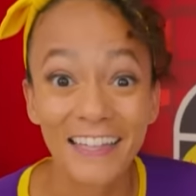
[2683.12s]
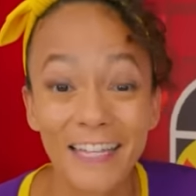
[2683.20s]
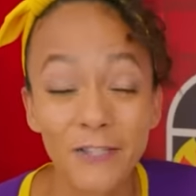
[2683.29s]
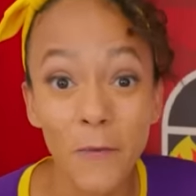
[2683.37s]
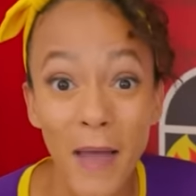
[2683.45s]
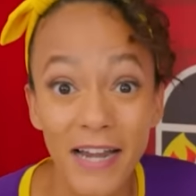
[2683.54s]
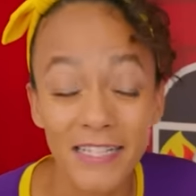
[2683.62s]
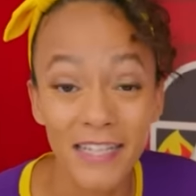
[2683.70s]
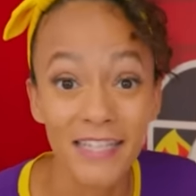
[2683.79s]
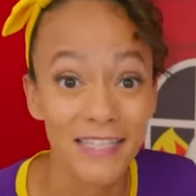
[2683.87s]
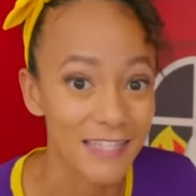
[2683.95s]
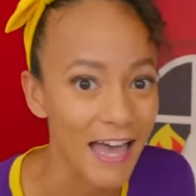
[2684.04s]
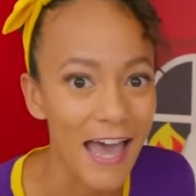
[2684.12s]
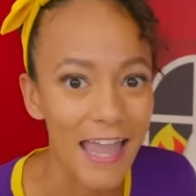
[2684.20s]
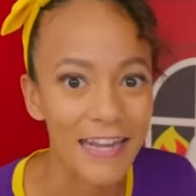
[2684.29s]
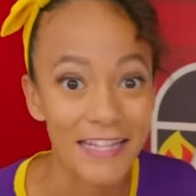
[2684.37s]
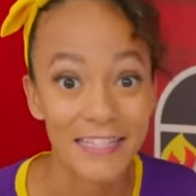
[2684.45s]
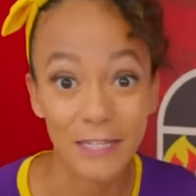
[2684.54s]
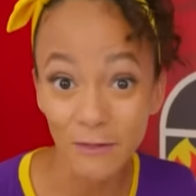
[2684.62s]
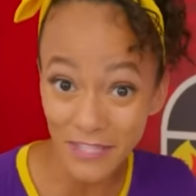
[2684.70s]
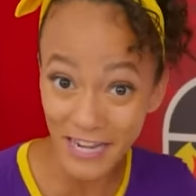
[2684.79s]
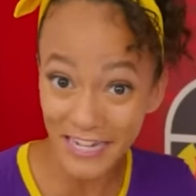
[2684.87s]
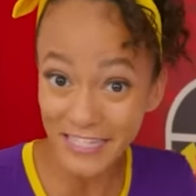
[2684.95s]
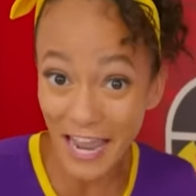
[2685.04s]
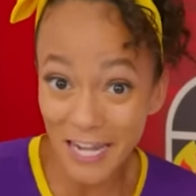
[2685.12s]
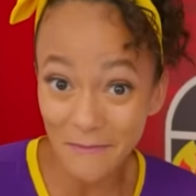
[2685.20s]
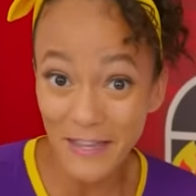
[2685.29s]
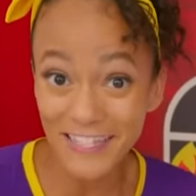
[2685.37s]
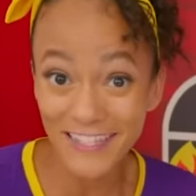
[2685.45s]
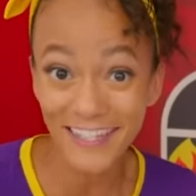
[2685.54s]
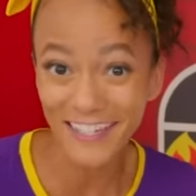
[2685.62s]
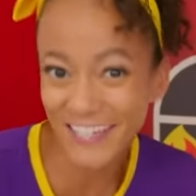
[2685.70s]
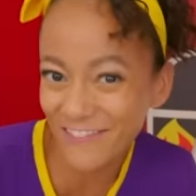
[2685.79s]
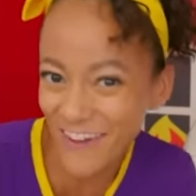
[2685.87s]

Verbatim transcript: Let's go back to the slide and see what the next item is. Come